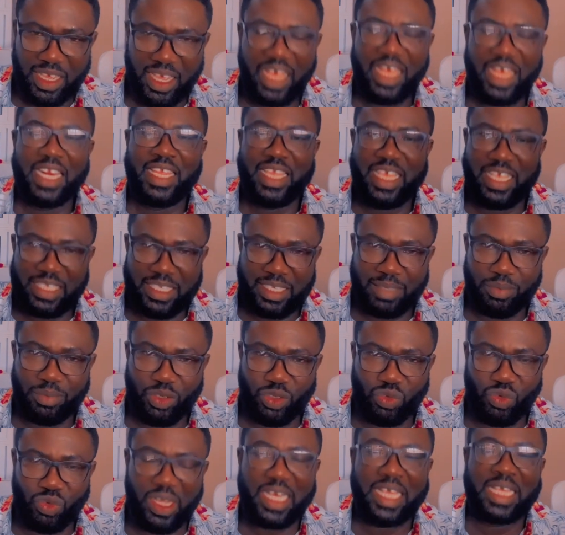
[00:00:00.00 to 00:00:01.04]
ene nyen sa
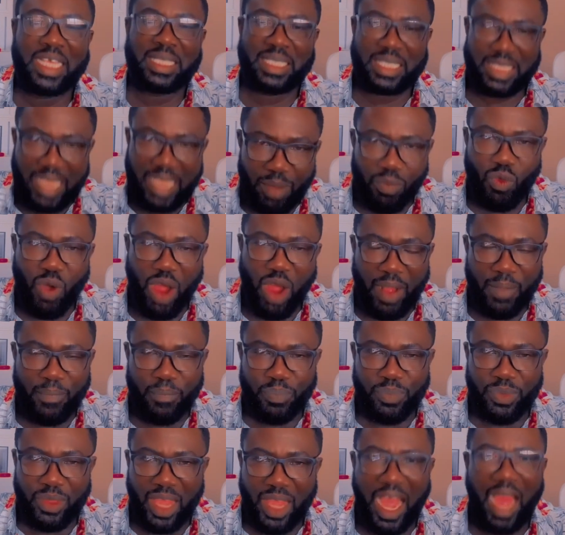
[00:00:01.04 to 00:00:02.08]
peto ne nsem
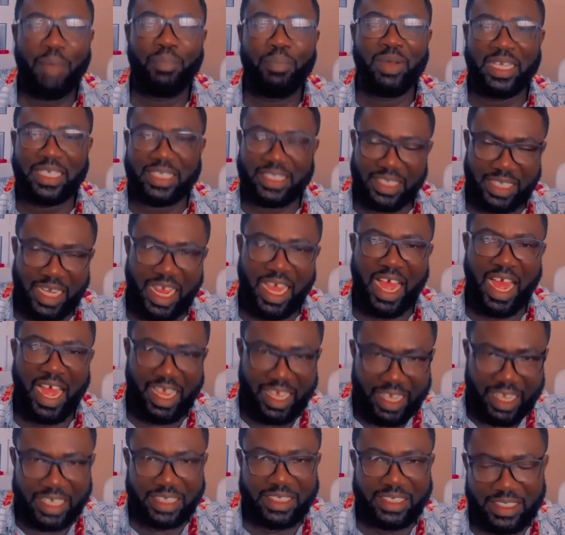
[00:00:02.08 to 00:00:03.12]
a branch na
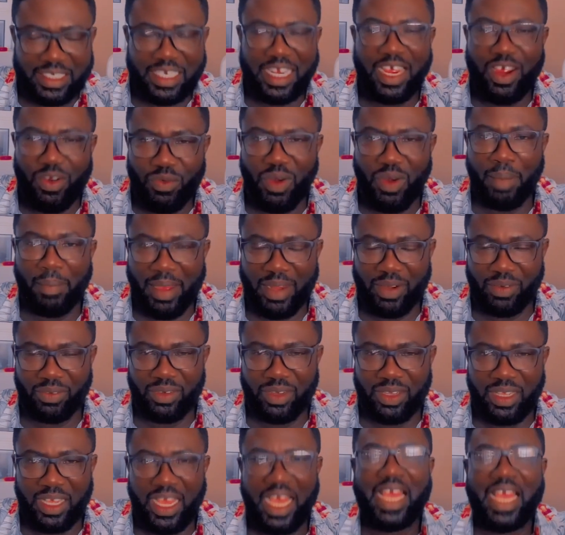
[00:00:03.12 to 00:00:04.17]
aka kire ewraba
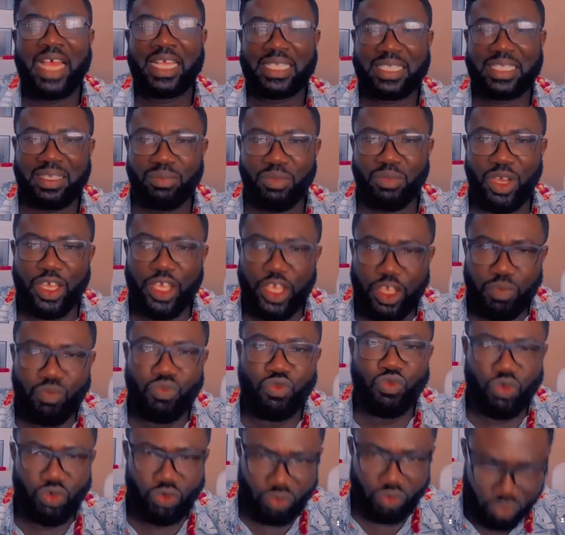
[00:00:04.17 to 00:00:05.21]
no e asem a
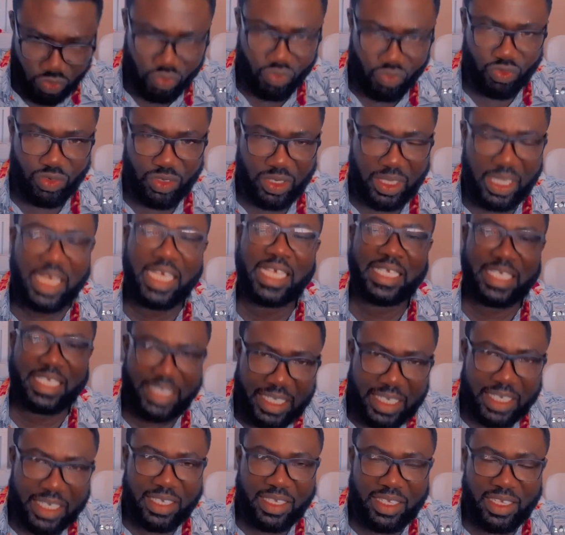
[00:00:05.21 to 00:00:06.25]
emu du
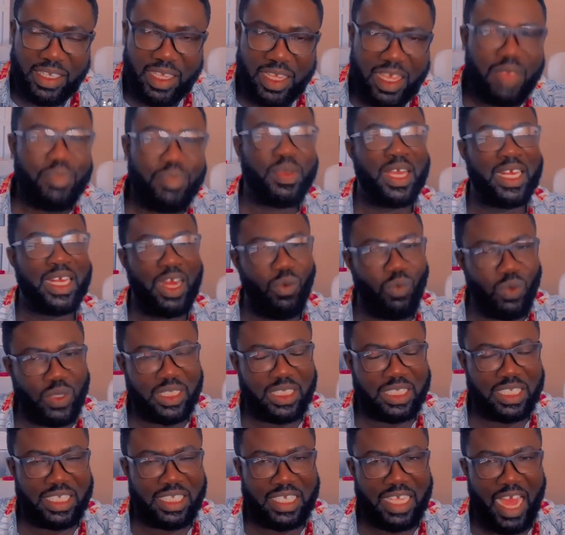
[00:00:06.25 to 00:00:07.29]
eyi e bia na
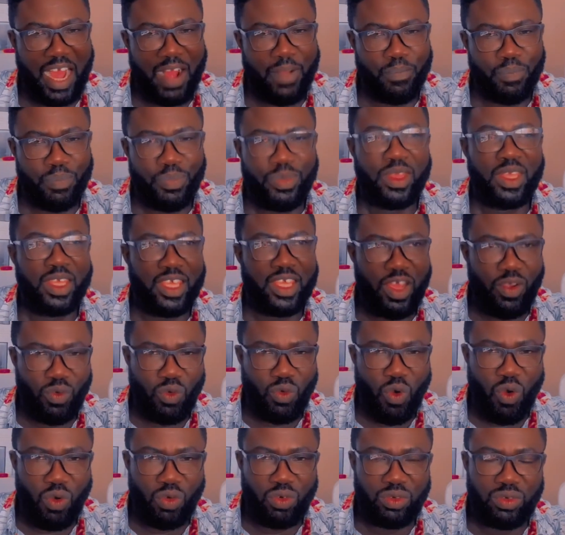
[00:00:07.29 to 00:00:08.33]
won tie ya
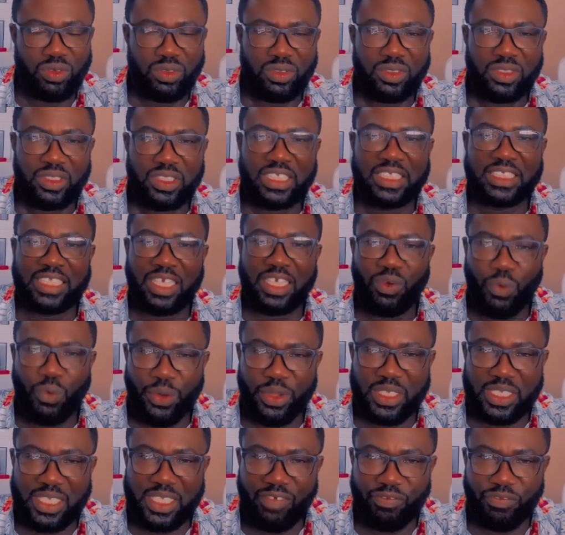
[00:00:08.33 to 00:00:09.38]
yenko ne sa ko
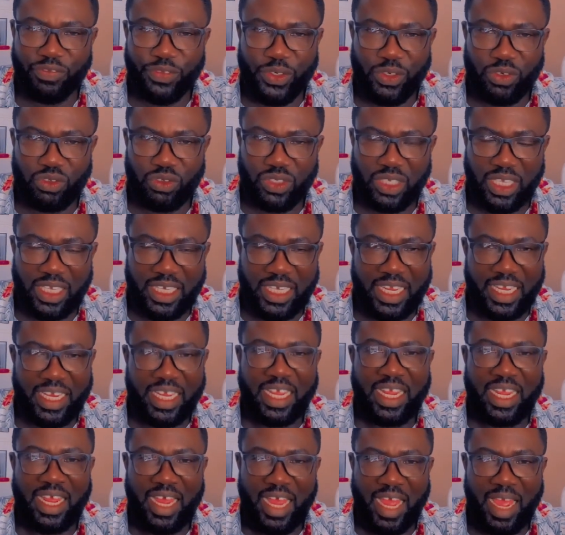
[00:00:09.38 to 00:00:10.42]
hisa video so ye dey
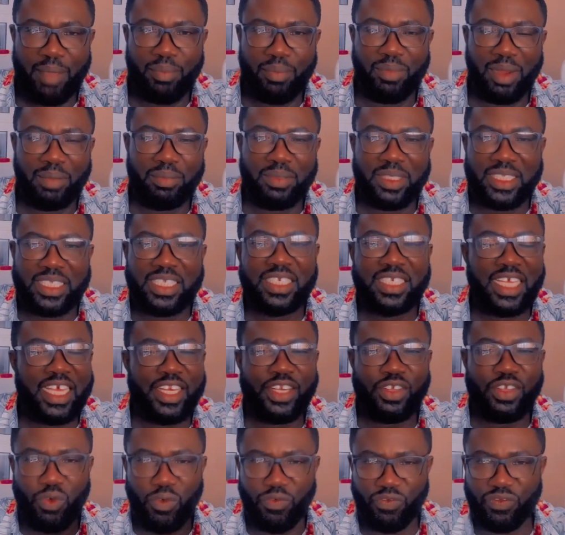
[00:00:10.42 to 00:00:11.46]
emra butin e
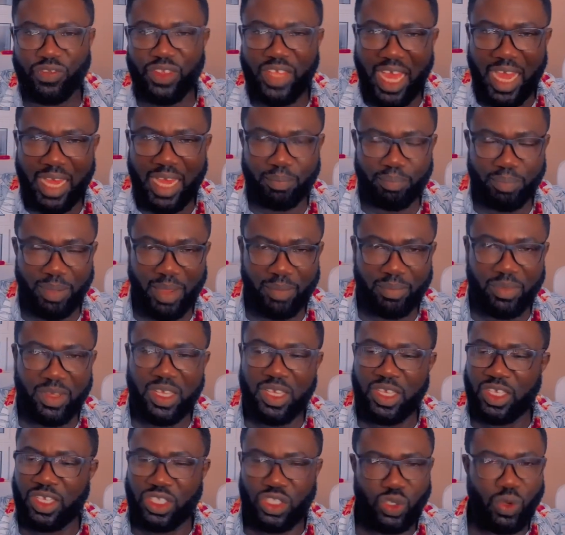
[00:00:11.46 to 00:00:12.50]
di kofi albab
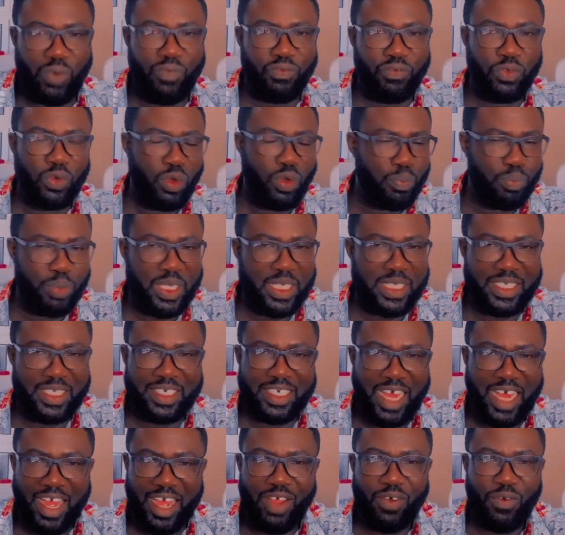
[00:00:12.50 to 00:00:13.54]
so follow page in
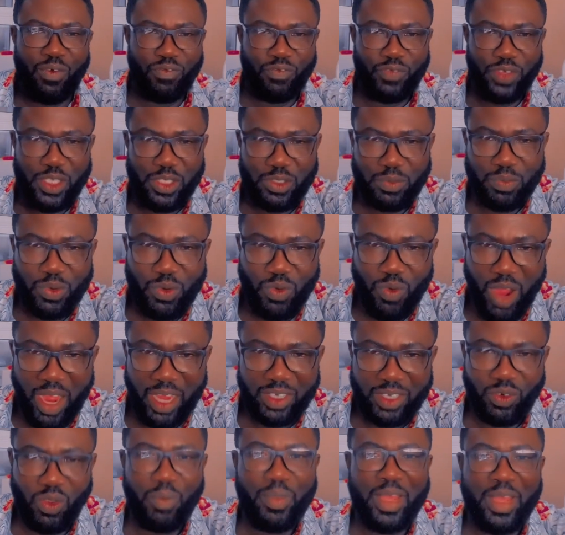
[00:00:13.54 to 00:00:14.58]
da e wo Facebook
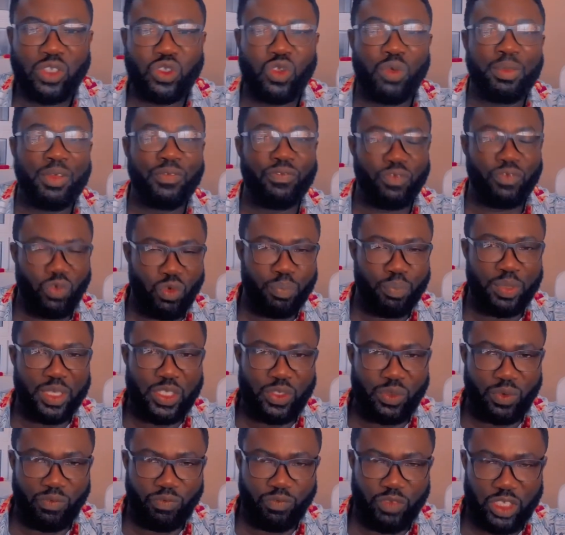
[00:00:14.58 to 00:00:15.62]
wa do bia so be follow
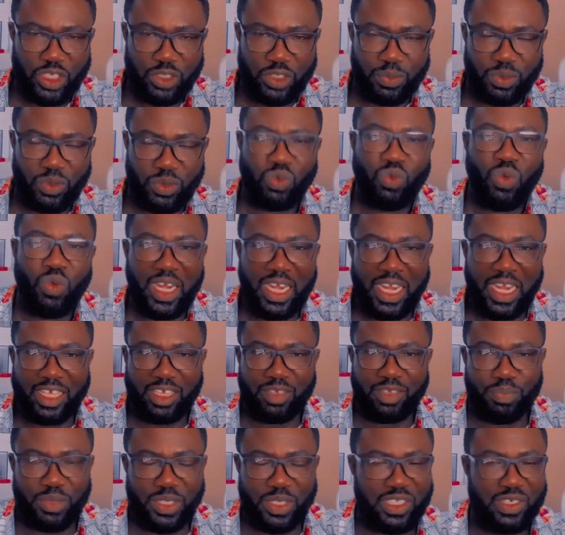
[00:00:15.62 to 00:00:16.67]
page no Facebook no
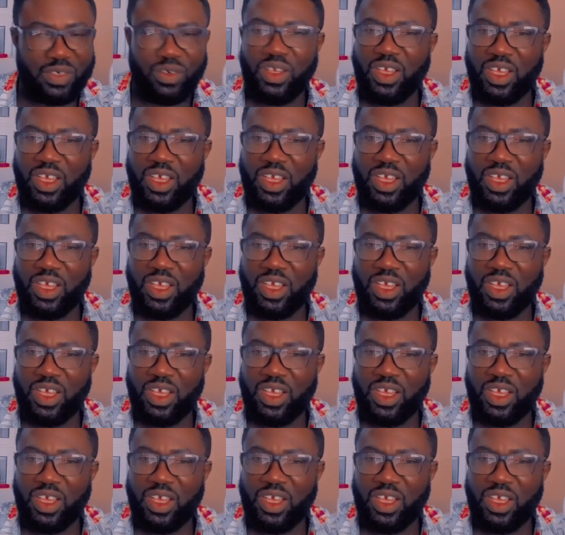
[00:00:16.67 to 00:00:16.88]
like page